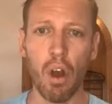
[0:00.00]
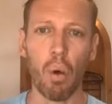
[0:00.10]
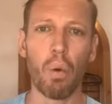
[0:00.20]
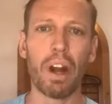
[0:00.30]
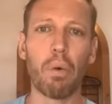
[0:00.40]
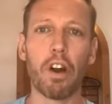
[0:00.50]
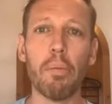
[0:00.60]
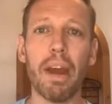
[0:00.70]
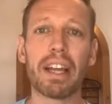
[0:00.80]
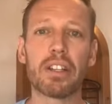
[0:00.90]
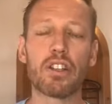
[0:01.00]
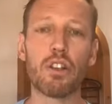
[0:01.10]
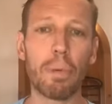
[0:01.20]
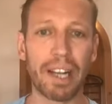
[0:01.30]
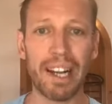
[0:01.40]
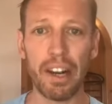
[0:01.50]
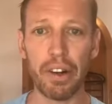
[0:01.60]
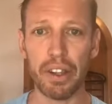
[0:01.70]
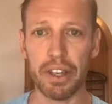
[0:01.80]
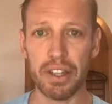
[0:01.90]
What I want to make super clear
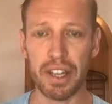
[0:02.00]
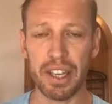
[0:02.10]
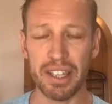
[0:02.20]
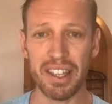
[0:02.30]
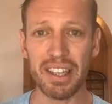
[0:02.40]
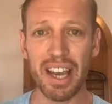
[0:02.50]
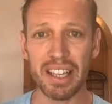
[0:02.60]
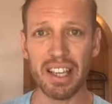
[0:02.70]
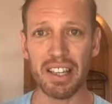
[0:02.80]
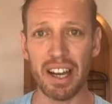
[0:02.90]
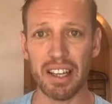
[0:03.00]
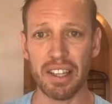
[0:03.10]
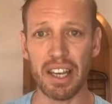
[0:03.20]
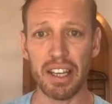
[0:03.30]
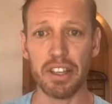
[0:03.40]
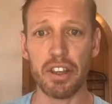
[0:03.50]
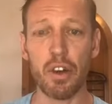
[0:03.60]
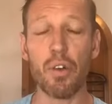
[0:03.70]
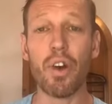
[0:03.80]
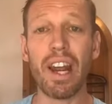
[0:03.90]
in this exercise is
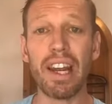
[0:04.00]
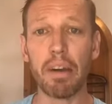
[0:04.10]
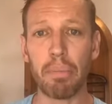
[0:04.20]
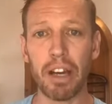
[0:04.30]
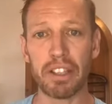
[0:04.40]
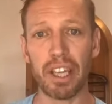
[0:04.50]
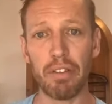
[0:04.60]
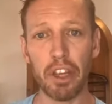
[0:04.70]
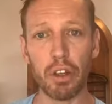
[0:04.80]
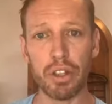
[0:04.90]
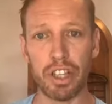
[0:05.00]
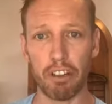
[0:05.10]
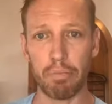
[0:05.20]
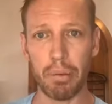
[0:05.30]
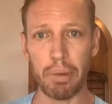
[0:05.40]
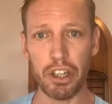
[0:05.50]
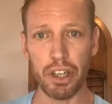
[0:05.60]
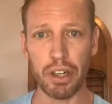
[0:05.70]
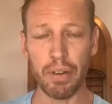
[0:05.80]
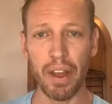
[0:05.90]
really about giving yourself
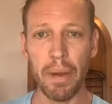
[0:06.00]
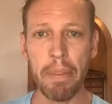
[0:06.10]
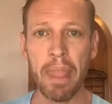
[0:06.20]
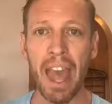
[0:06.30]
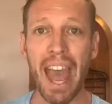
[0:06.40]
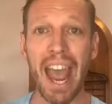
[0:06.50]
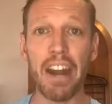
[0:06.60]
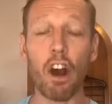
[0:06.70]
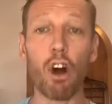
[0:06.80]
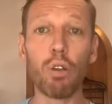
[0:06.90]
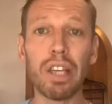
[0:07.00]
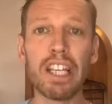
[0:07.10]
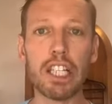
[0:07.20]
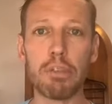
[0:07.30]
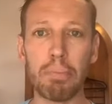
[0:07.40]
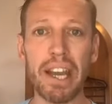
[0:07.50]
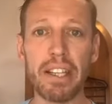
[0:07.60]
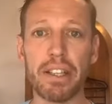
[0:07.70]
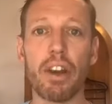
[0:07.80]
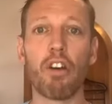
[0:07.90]
permission and holding
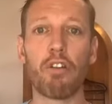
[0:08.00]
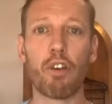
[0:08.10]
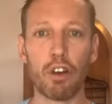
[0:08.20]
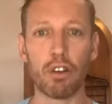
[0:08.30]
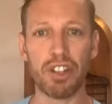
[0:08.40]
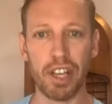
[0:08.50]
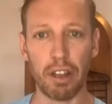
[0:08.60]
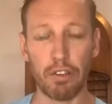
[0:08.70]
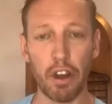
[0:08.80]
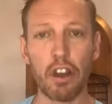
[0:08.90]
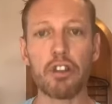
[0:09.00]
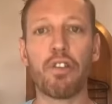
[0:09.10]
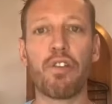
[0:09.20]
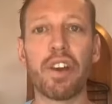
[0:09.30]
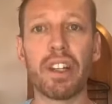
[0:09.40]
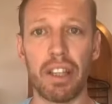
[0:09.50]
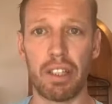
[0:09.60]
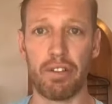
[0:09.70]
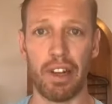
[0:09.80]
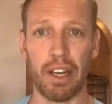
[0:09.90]
space for yourself to feel
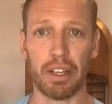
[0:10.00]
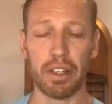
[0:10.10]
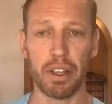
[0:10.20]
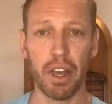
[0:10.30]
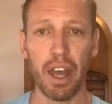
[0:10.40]
these feelings.